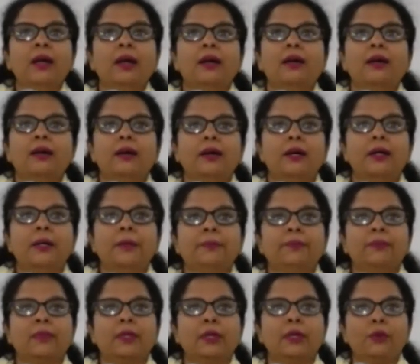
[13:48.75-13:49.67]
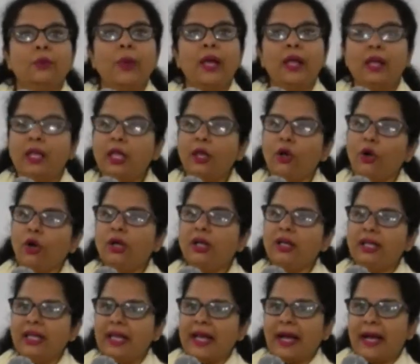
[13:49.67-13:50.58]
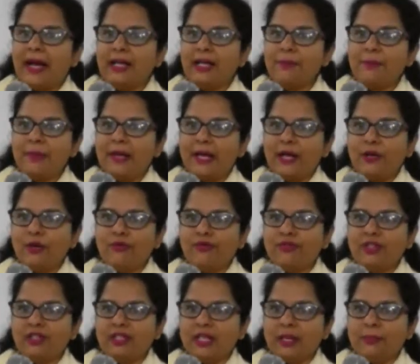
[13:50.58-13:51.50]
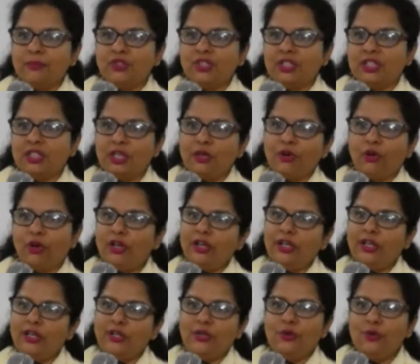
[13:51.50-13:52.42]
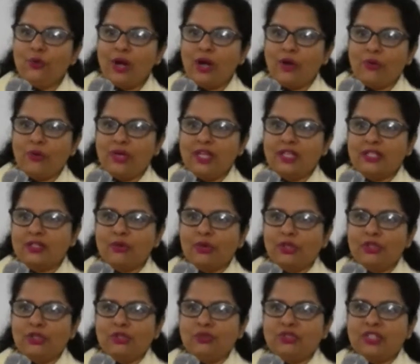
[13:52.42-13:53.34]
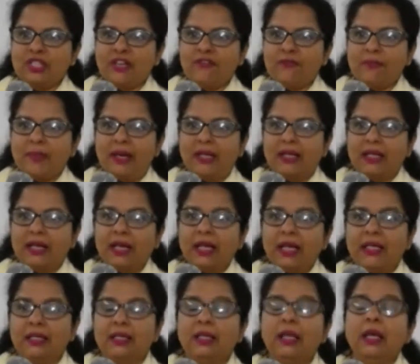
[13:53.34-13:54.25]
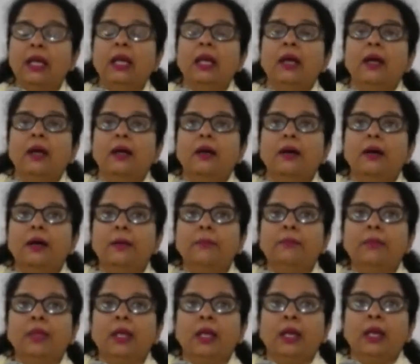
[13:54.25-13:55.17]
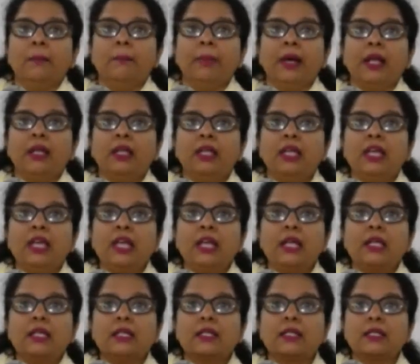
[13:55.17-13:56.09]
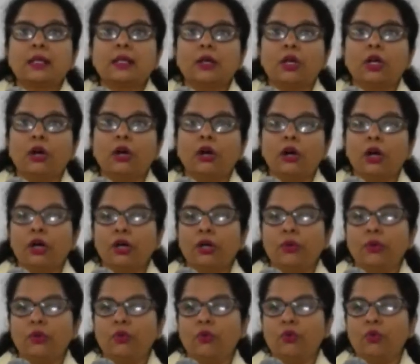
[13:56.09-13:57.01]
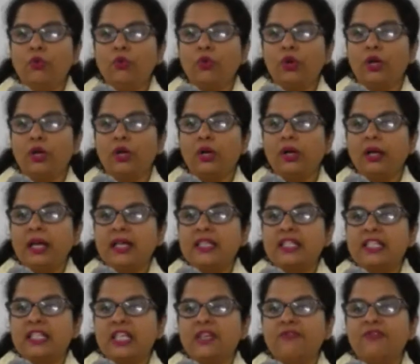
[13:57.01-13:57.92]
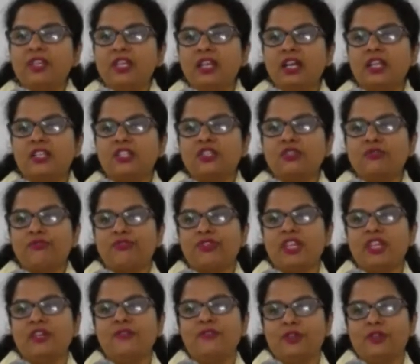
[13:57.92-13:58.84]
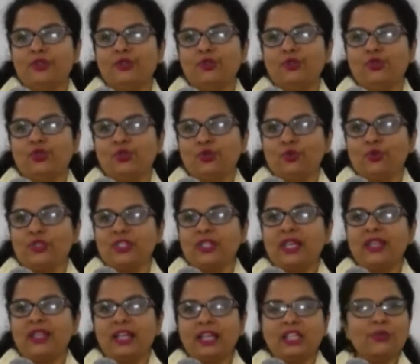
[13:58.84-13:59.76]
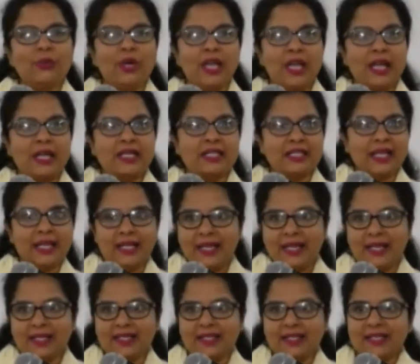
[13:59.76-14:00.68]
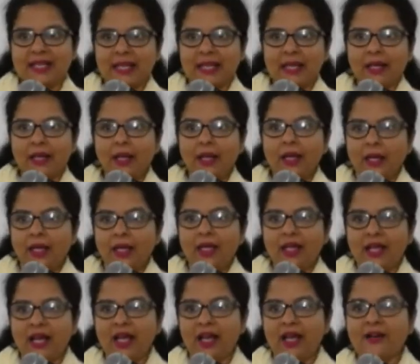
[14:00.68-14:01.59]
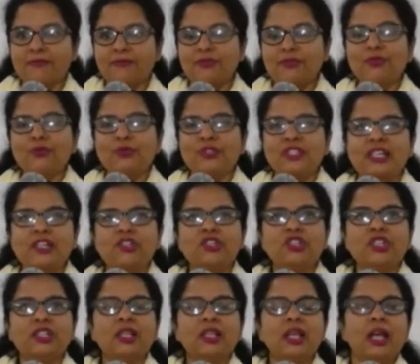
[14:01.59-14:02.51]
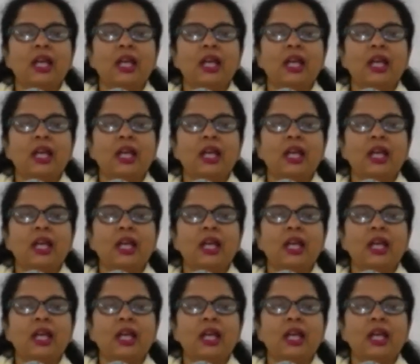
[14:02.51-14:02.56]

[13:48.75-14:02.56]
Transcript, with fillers: um, well, he already had a plan of redemption. He already knew how he's going to save mankind. Um, but he is a God who uh, has given us the free will to choose. And that's why I said yesterday in our afternoon session